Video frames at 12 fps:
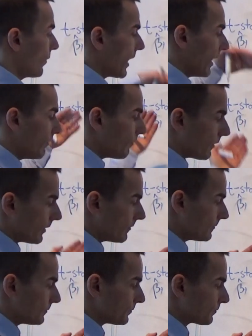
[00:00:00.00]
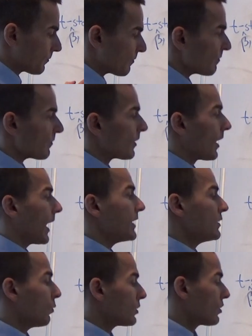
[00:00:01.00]
for the alpha,
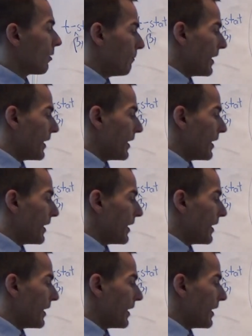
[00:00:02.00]
and you would